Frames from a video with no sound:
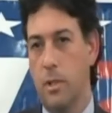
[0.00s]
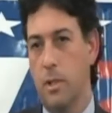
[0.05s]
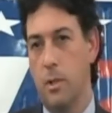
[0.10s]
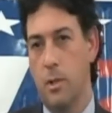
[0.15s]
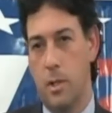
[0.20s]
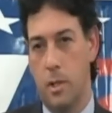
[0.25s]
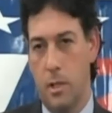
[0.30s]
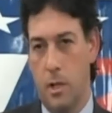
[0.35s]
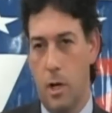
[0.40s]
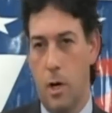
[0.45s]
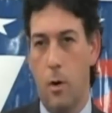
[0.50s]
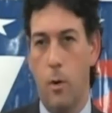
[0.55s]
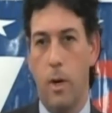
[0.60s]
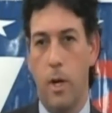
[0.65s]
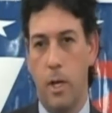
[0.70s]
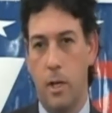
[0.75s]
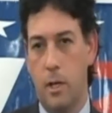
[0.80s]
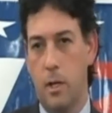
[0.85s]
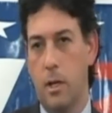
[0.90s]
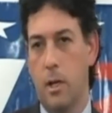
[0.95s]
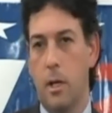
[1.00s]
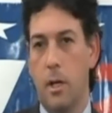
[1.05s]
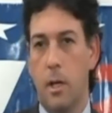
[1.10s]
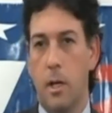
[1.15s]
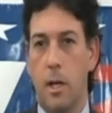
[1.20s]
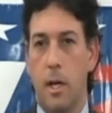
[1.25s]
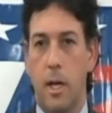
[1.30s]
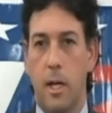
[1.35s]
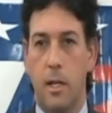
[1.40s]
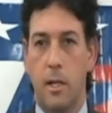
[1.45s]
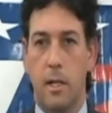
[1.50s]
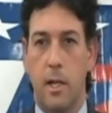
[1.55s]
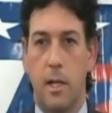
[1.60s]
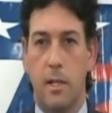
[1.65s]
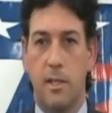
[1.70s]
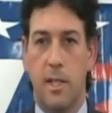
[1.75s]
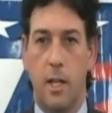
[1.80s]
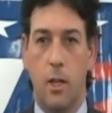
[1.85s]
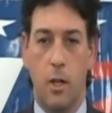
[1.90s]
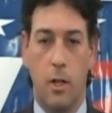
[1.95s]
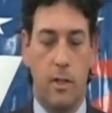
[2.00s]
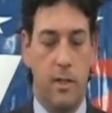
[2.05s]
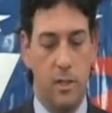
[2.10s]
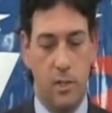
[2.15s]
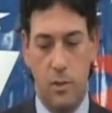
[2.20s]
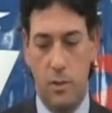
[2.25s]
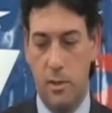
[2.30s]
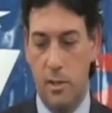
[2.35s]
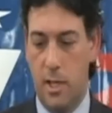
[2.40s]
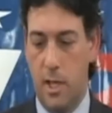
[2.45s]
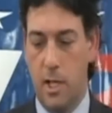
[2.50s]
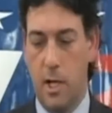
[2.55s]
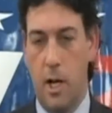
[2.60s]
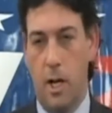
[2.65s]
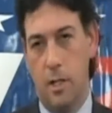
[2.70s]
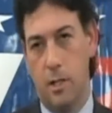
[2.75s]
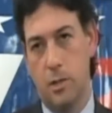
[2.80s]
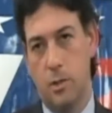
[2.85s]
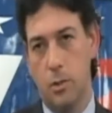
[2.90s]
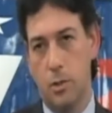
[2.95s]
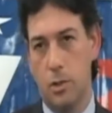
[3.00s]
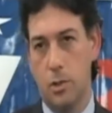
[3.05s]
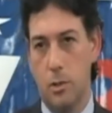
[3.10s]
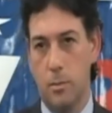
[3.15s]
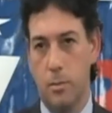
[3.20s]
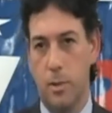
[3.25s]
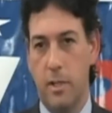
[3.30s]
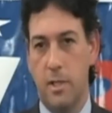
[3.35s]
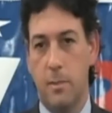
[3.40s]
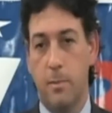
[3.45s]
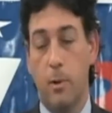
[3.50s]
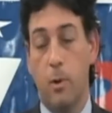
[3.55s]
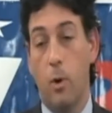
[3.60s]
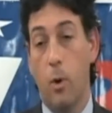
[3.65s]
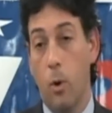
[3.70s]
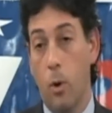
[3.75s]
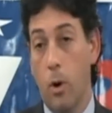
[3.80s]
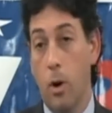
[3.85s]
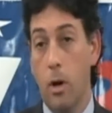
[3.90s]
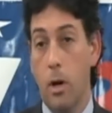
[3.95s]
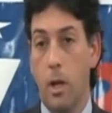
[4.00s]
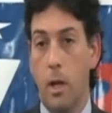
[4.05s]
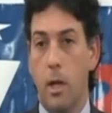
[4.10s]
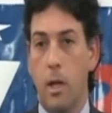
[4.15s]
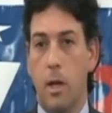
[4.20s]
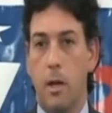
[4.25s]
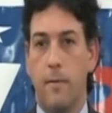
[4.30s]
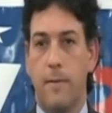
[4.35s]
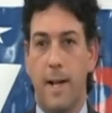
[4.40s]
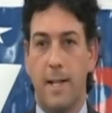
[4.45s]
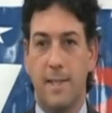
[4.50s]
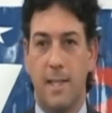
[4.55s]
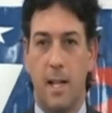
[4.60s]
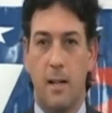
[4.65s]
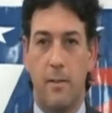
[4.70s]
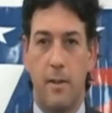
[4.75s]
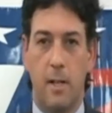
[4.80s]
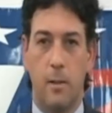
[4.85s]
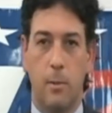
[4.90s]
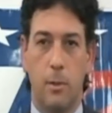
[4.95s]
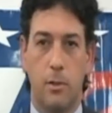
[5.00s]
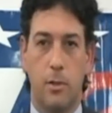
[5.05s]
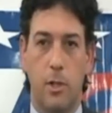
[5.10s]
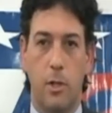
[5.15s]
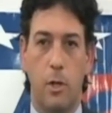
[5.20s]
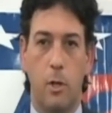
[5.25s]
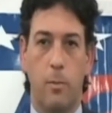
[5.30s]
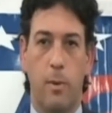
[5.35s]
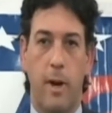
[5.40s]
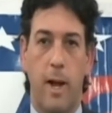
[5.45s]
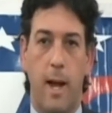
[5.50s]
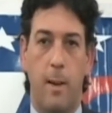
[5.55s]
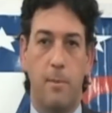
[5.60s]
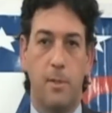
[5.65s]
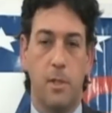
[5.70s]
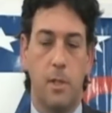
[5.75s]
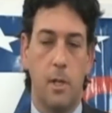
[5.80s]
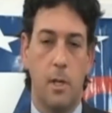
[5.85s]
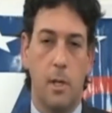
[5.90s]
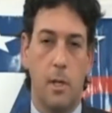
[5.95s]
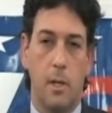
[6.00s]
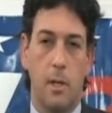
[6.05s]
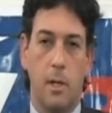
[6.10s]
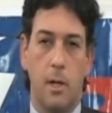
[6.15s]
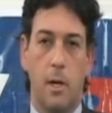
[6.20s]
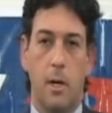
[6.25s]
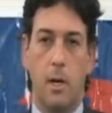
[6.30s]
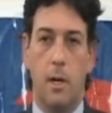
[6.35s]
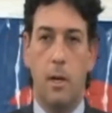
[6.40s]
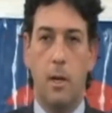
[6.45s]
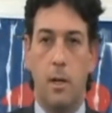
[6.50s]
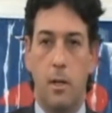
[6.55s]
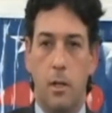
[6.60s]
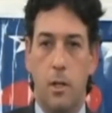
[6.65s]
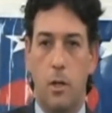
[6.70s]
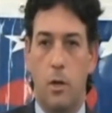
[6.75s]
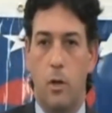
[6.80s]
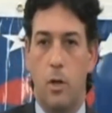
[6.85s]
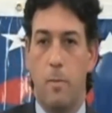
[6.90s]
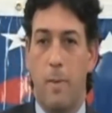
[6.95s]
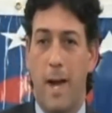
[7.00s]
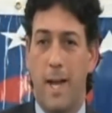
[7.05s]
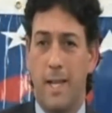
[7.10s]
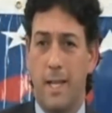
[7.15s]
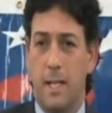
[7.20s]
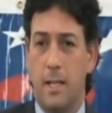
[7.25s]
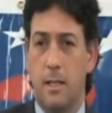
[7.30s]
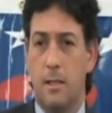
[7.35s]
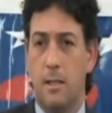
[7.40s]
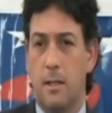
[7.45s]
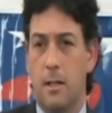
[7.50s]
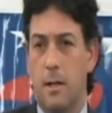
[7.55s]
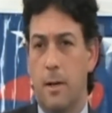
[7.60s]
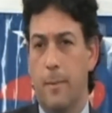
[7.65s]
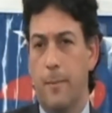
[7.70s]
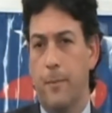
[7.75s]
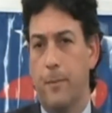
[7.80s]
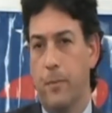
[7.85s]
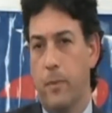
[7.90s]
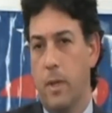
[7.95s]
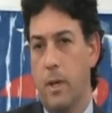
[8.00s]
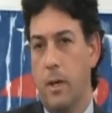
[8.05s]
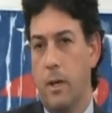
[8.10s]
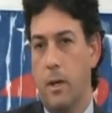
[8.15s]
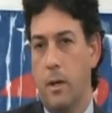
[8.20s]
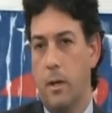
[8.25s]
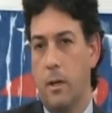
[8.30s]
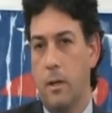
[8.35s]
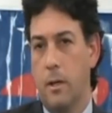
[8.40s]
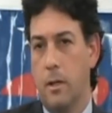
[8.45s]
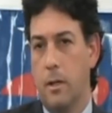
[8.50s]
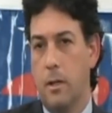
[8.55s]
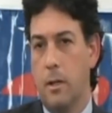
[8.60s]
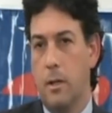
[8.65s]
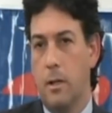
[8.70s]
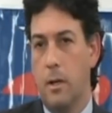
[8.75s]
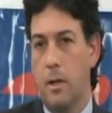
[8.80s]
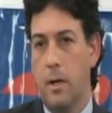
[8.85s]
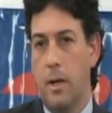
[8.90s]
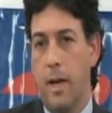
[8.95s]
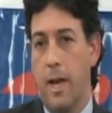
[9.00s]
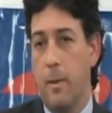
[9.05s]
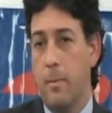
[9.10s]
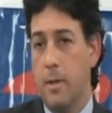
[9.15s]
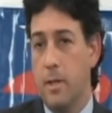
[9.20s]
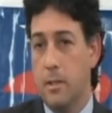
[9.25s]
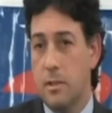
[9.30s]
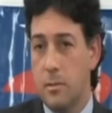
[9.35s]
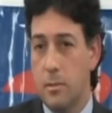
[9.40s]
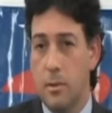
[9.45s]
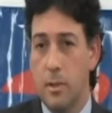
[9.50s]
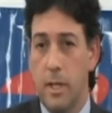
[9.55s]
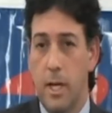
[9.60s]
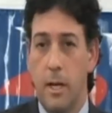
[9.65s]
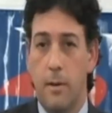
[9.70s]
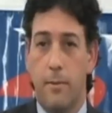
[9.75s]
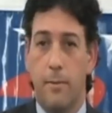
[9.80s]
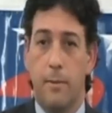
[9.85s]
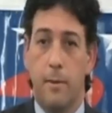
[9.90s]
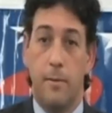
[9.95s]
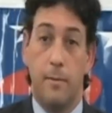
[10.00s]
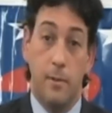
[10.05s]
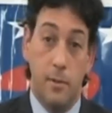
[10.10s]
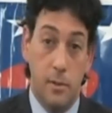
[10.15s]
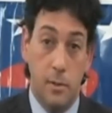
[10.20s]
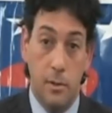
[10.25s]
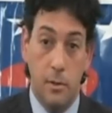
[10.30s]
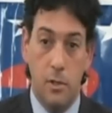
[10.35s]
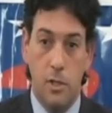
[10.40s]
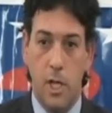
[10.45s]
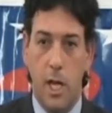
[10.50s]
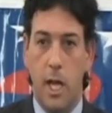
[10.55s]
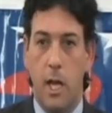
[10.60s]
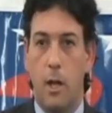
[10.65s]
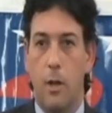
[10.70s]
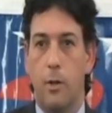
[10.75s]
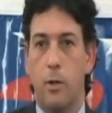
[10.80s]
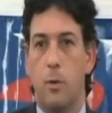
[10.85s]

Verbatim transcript: You can go in and, and say, look, this was an unconstitutional principle, or if that's not available to you, perhaps uh, you know you might need um, uh, uh, habeas relief if you're still in jail.